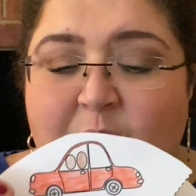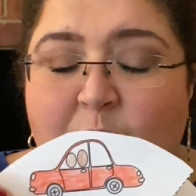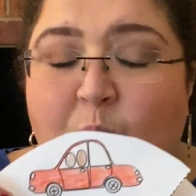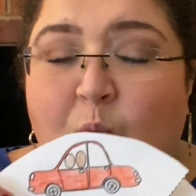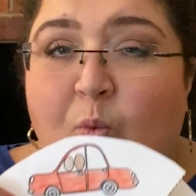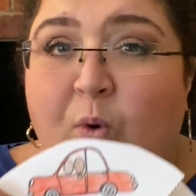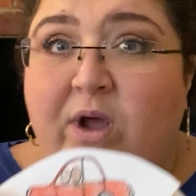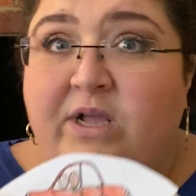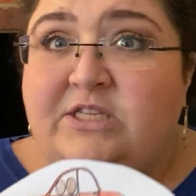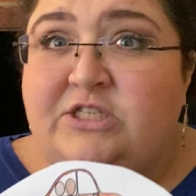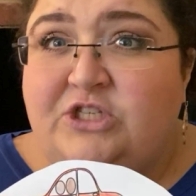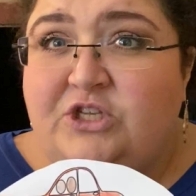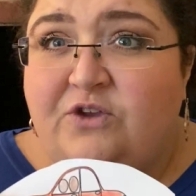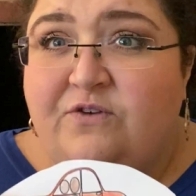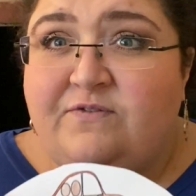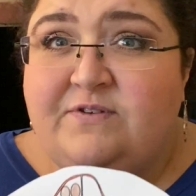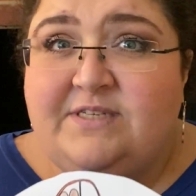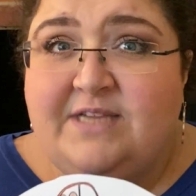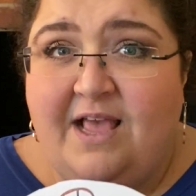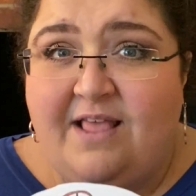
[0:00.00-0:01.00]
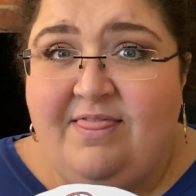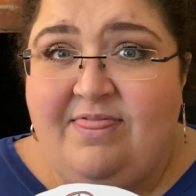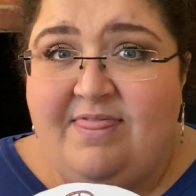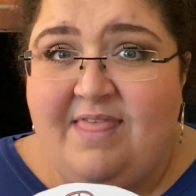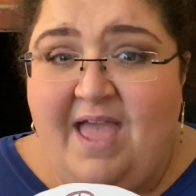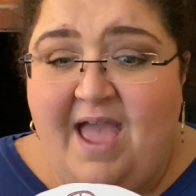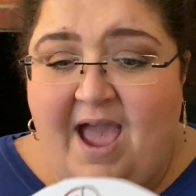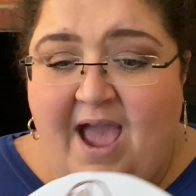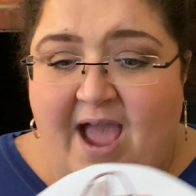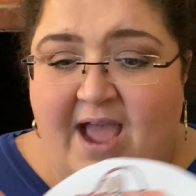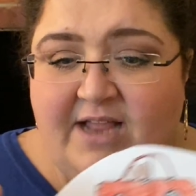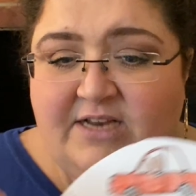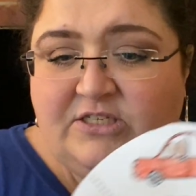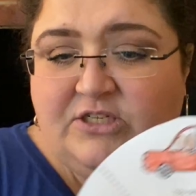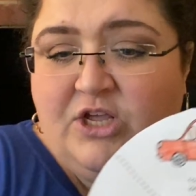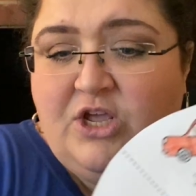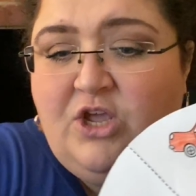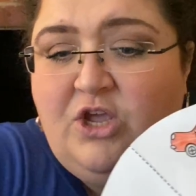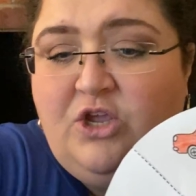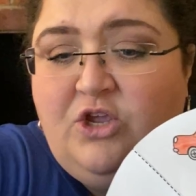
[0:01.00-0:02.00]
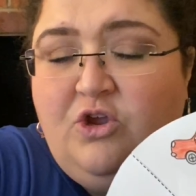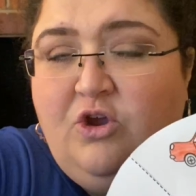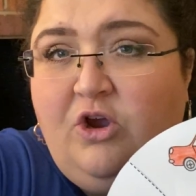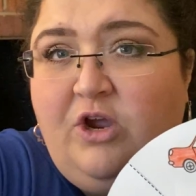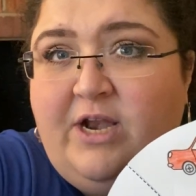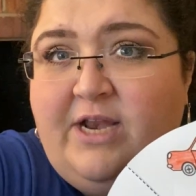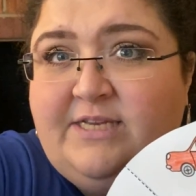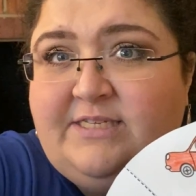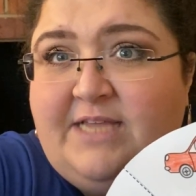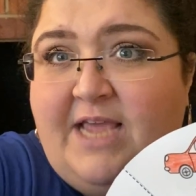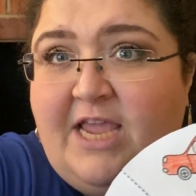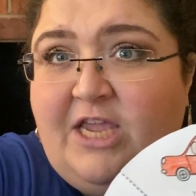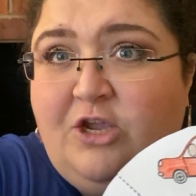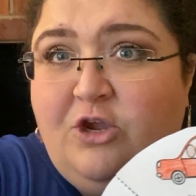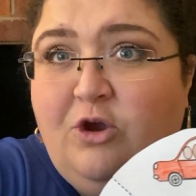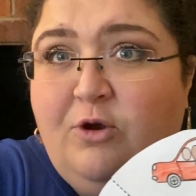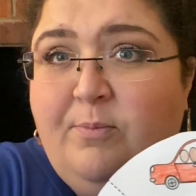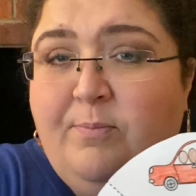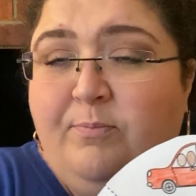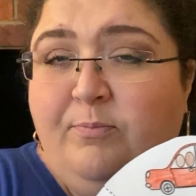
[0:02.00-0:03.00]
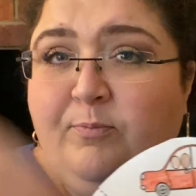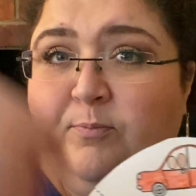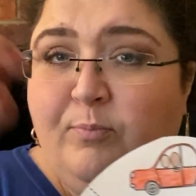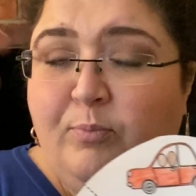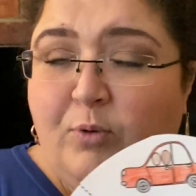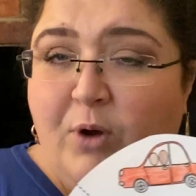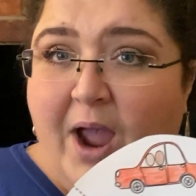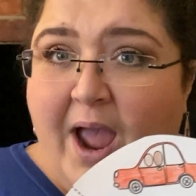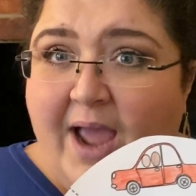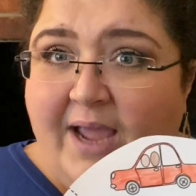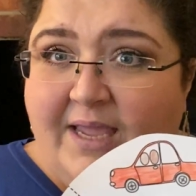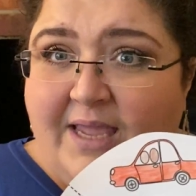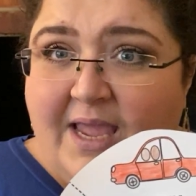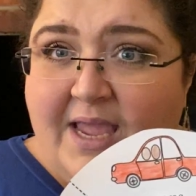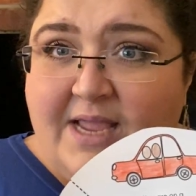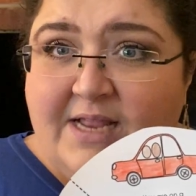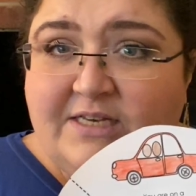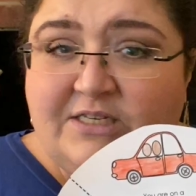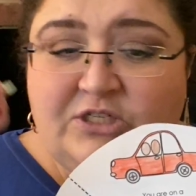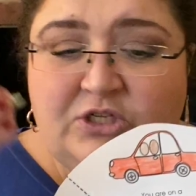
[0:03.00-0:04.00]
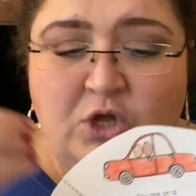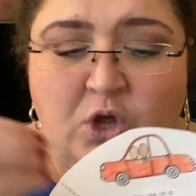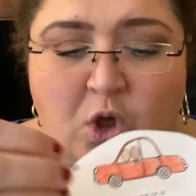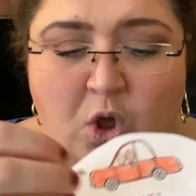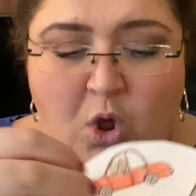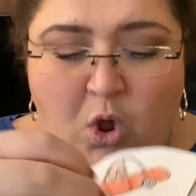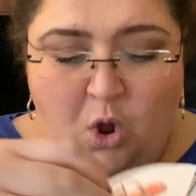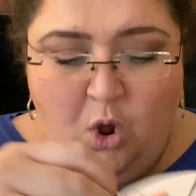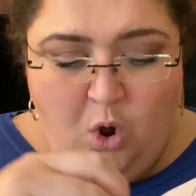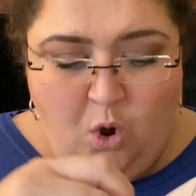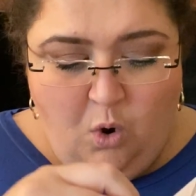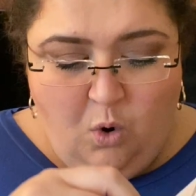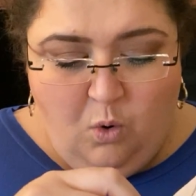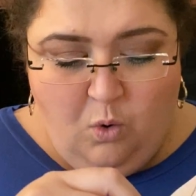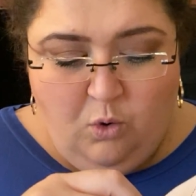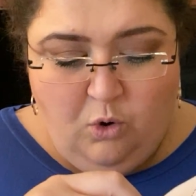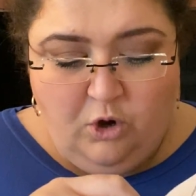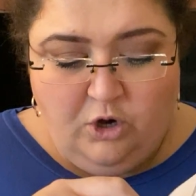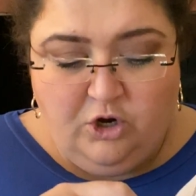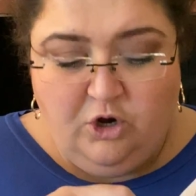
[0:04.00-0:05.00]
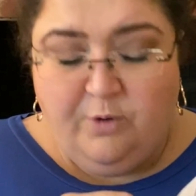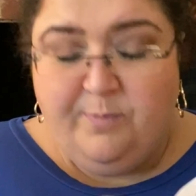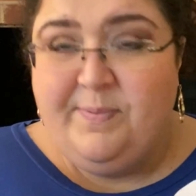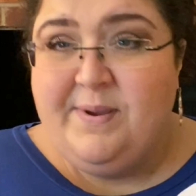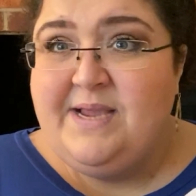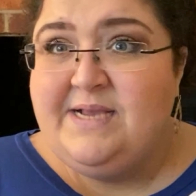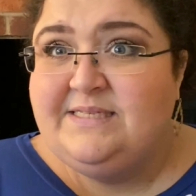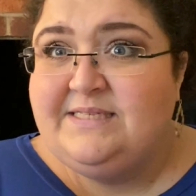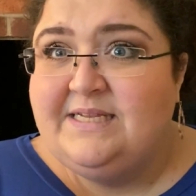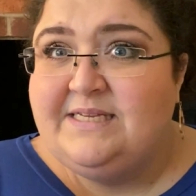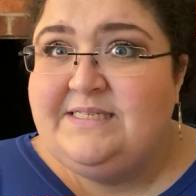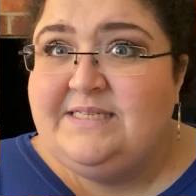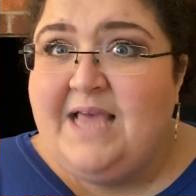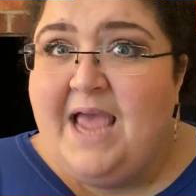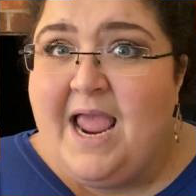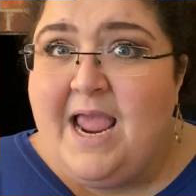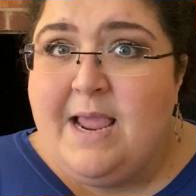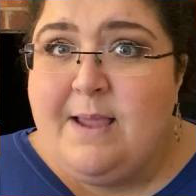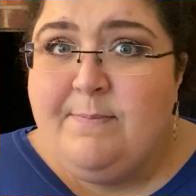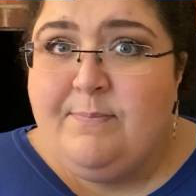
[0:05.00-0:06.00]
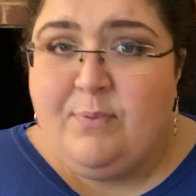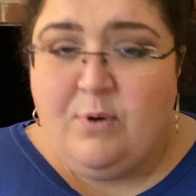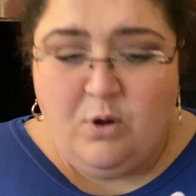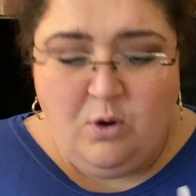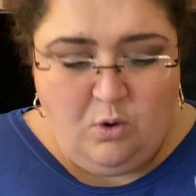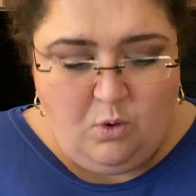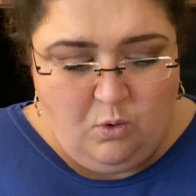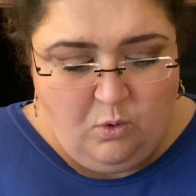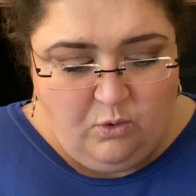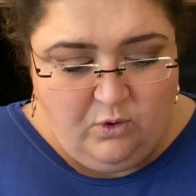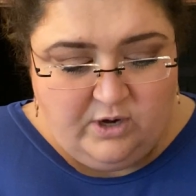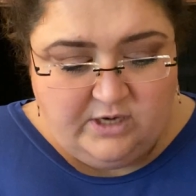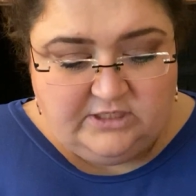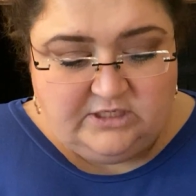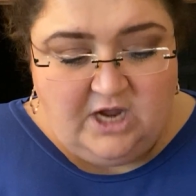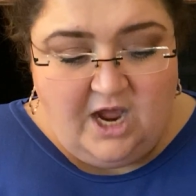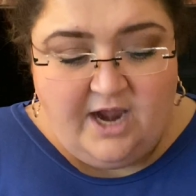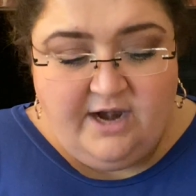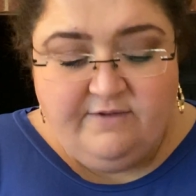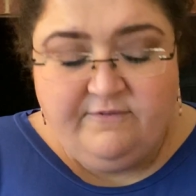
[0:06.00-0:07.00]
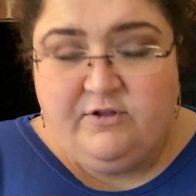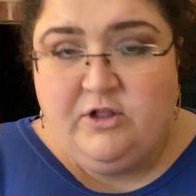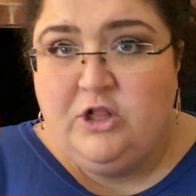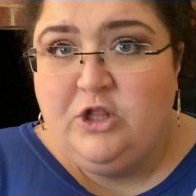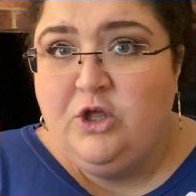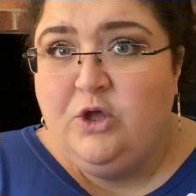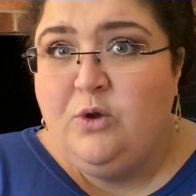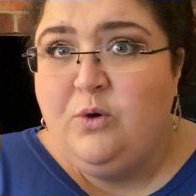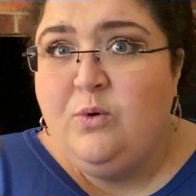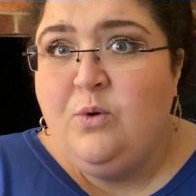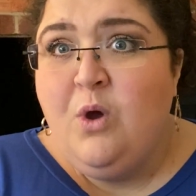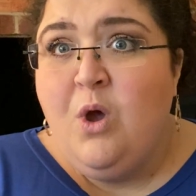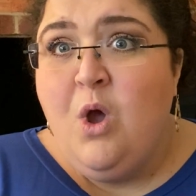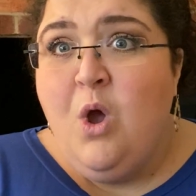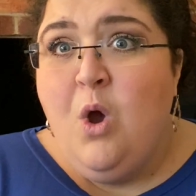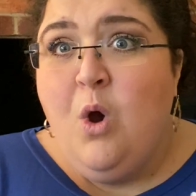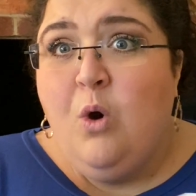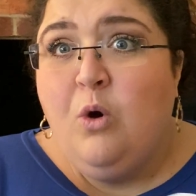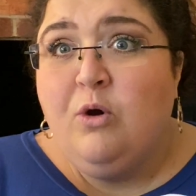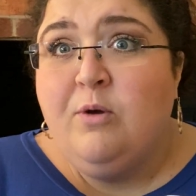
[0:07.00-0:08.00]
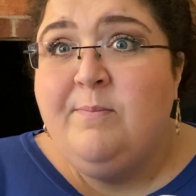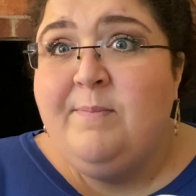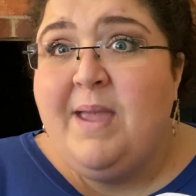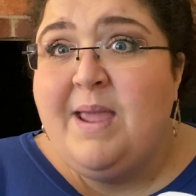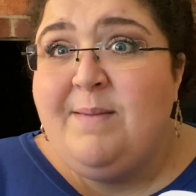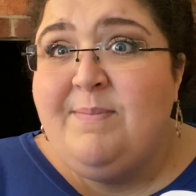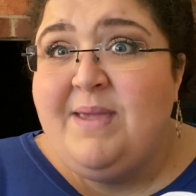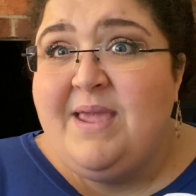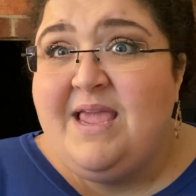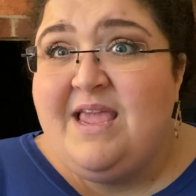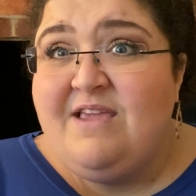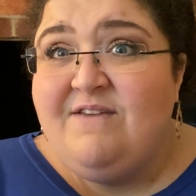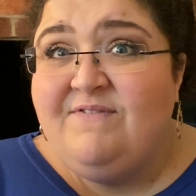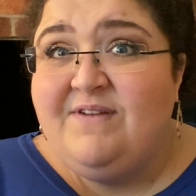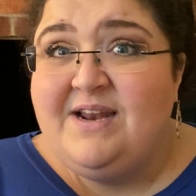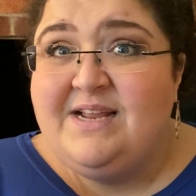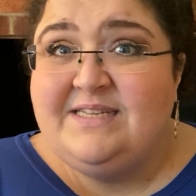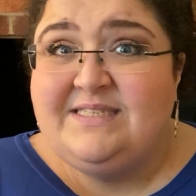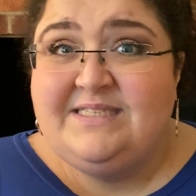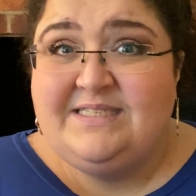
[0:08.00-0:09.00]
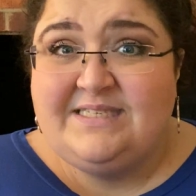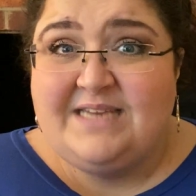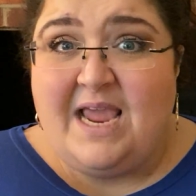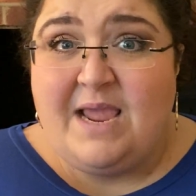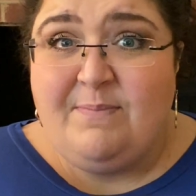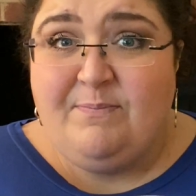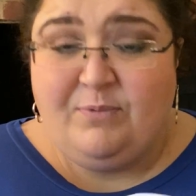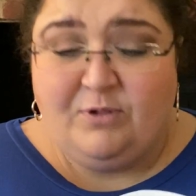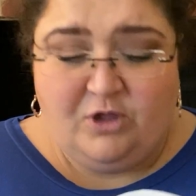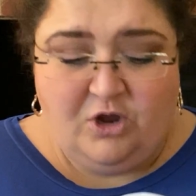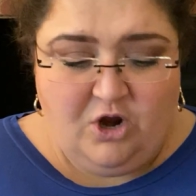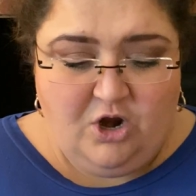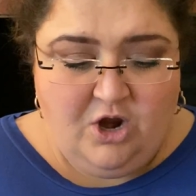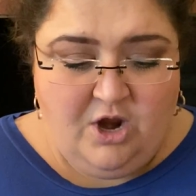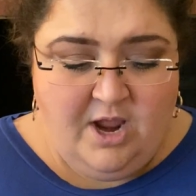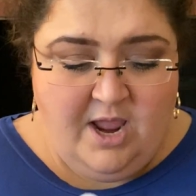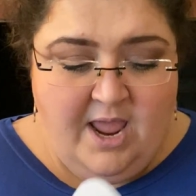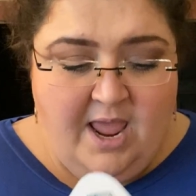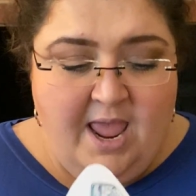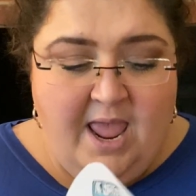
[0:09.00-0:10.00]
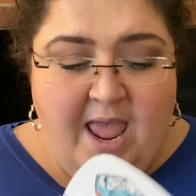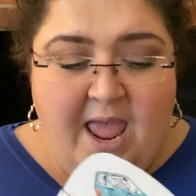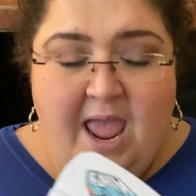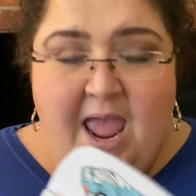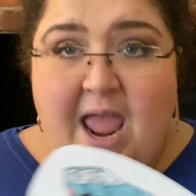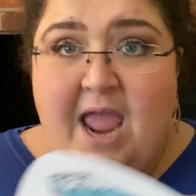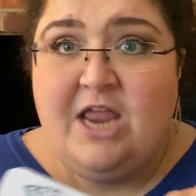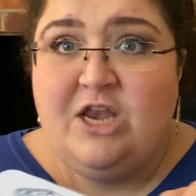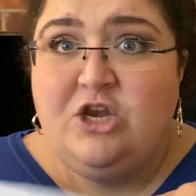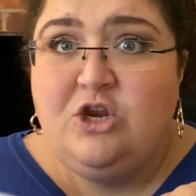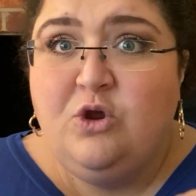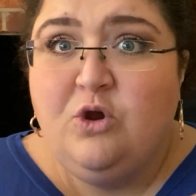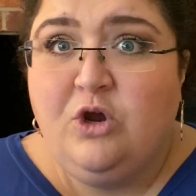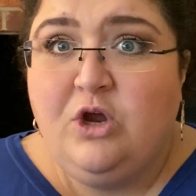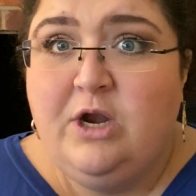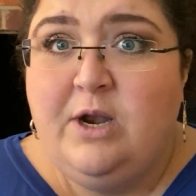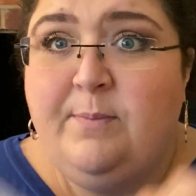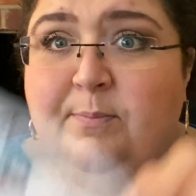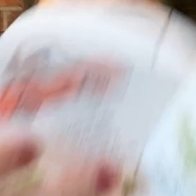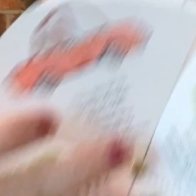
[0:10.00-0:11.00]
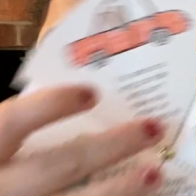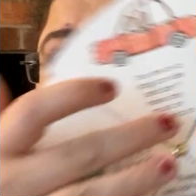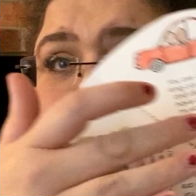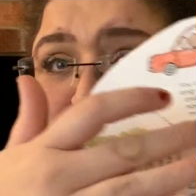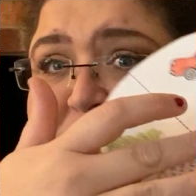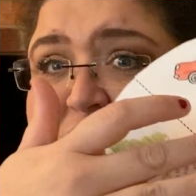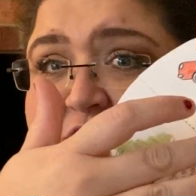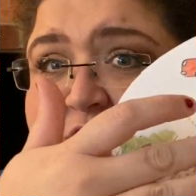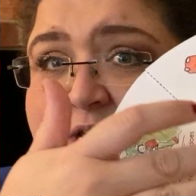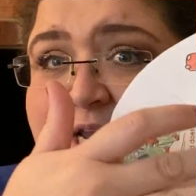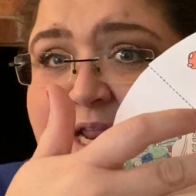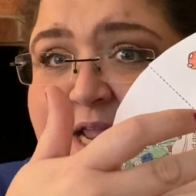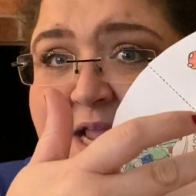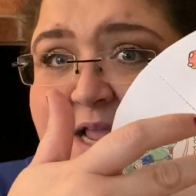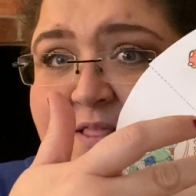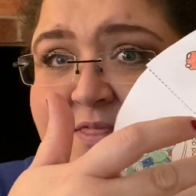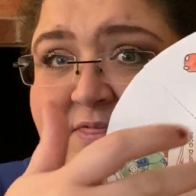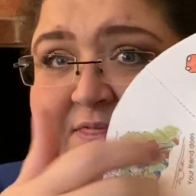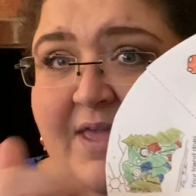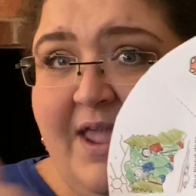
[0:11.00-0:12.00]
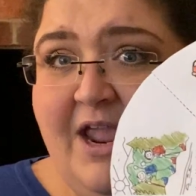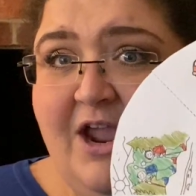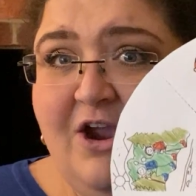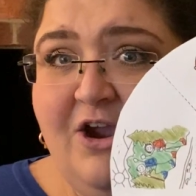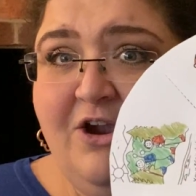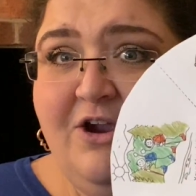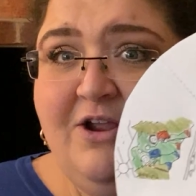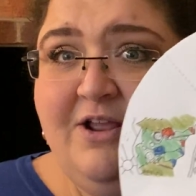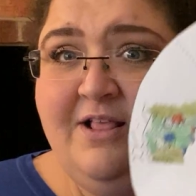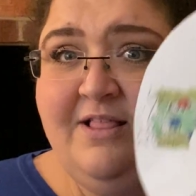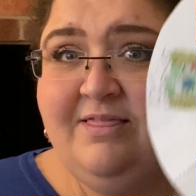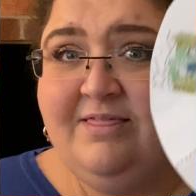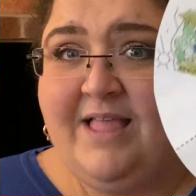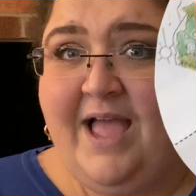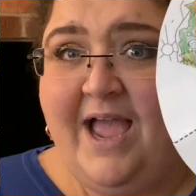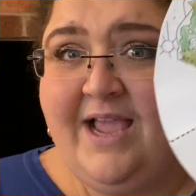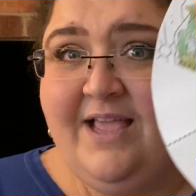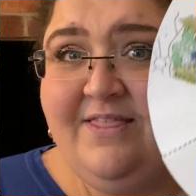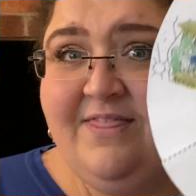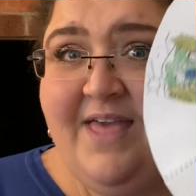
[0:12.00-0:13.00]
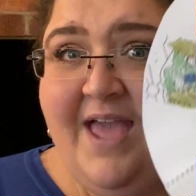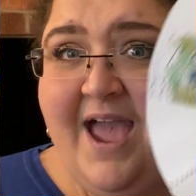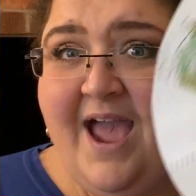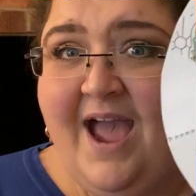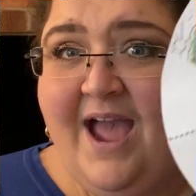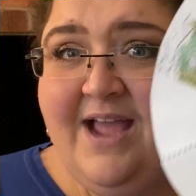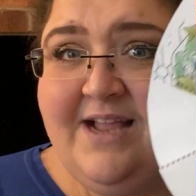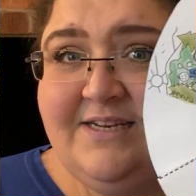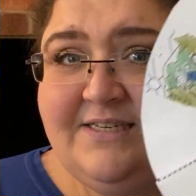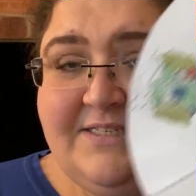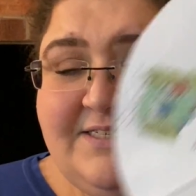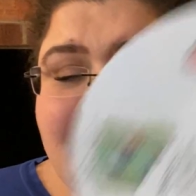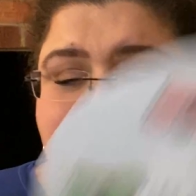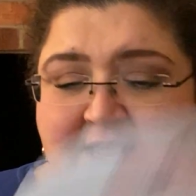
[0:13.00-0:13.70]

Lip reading: Once you've done that, you're going to take your bracket or your piece of tape or a dot of glue or maybe even a stapler, and you're going to push it in there like that.